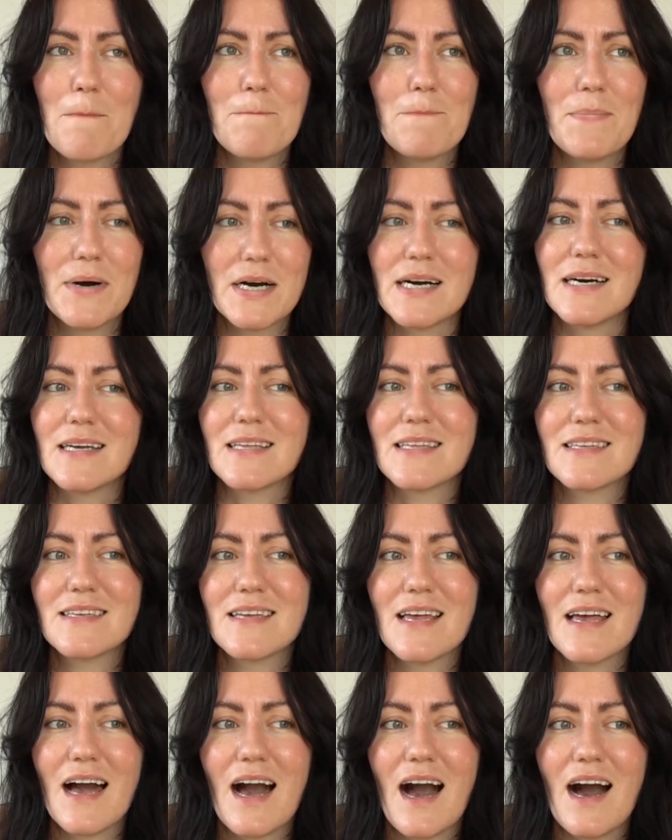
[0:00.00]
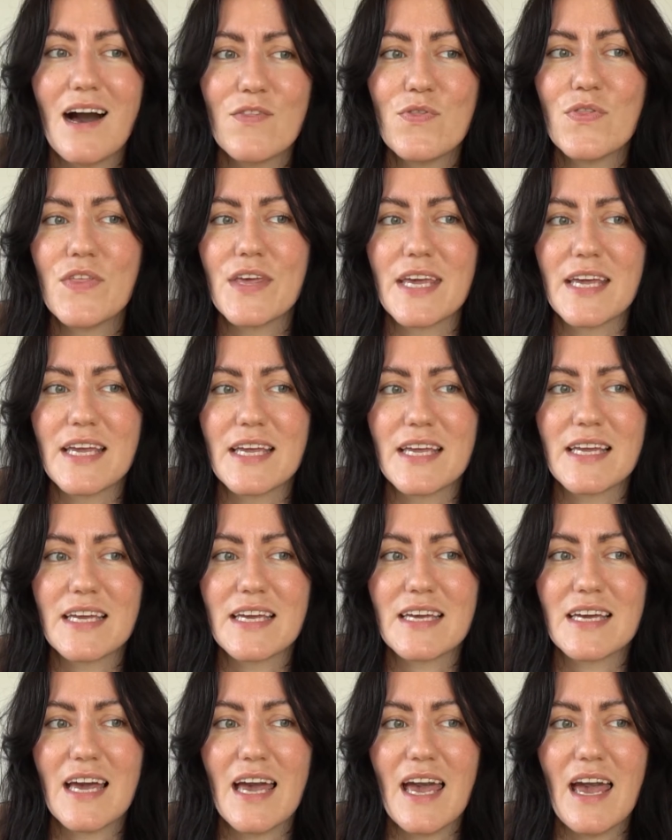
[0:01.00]
But I
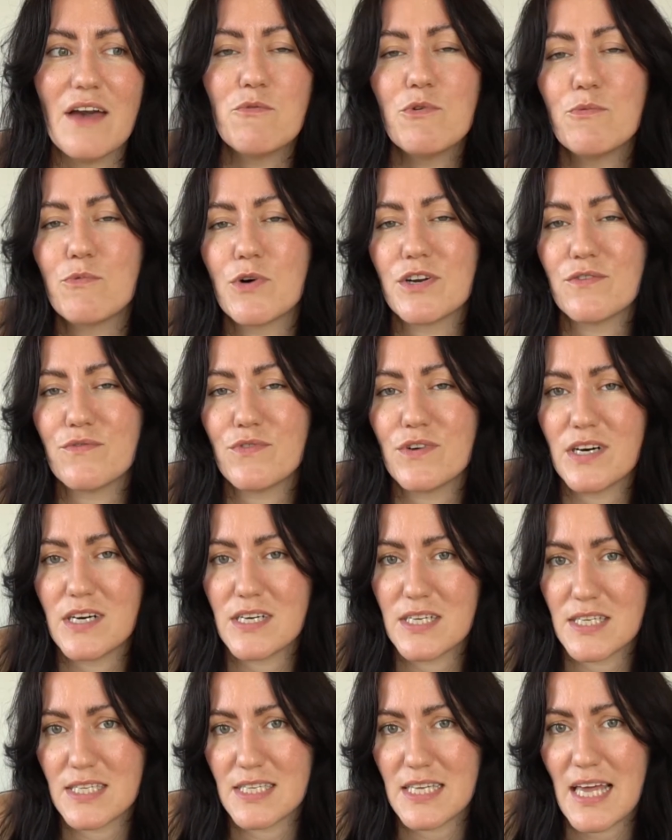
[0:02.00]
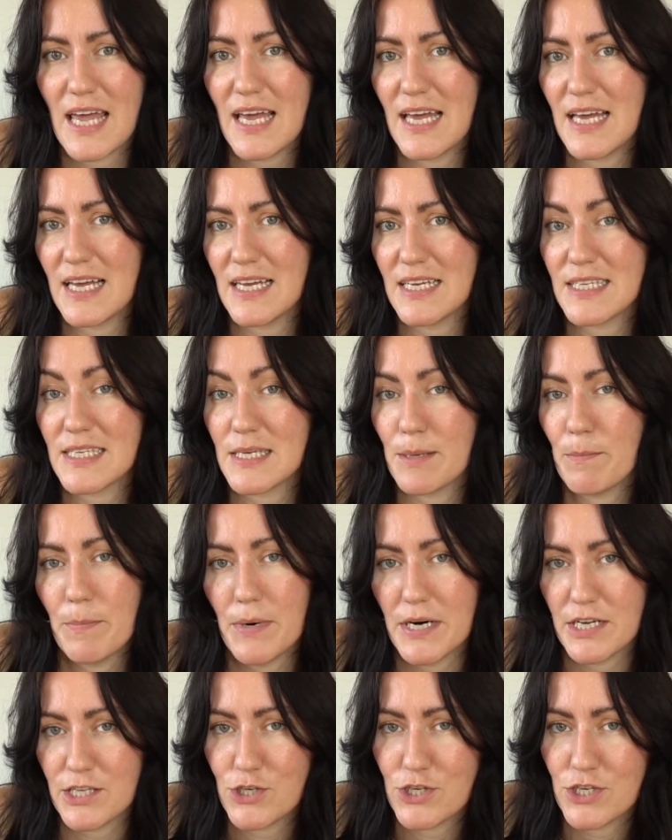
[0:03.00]
think every one of us has a
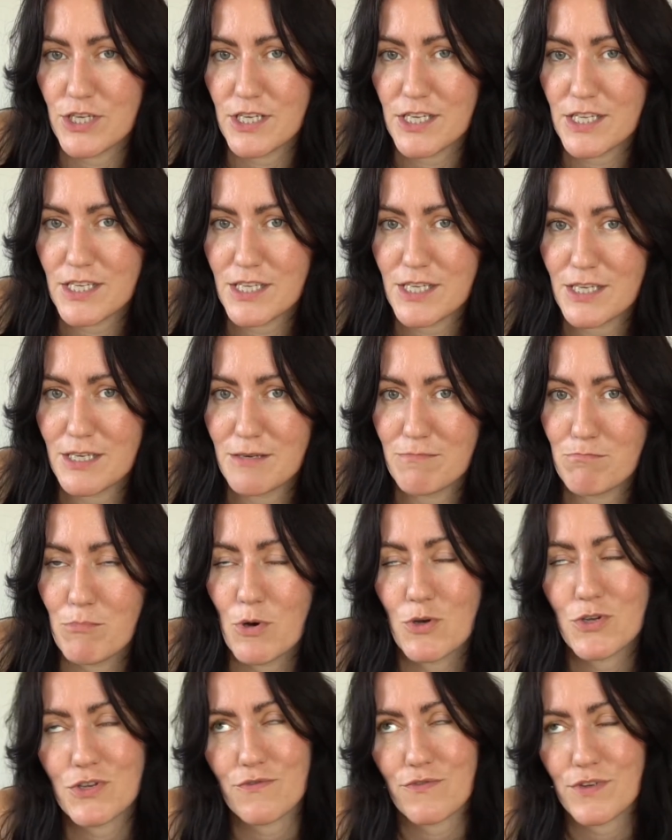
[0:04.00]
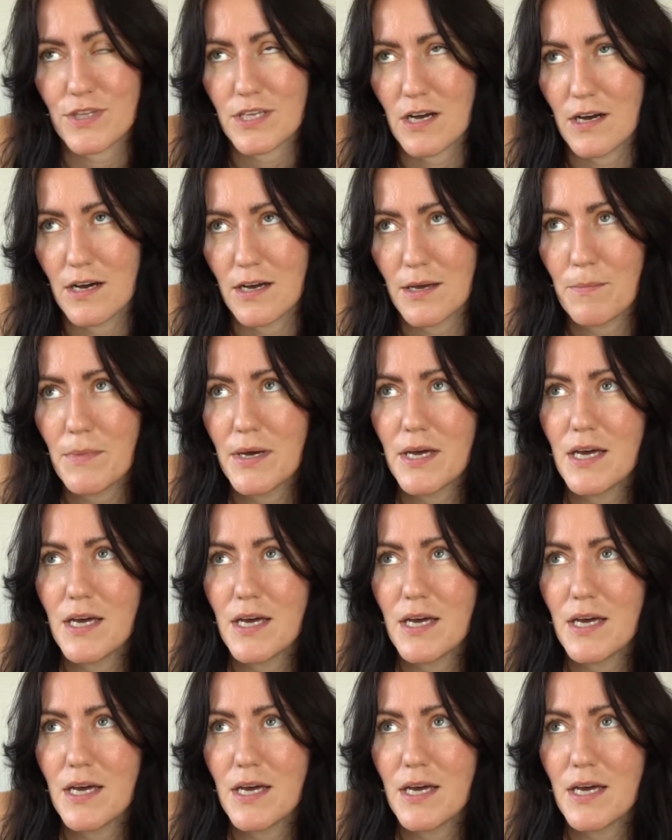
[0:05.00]
budget most of the time.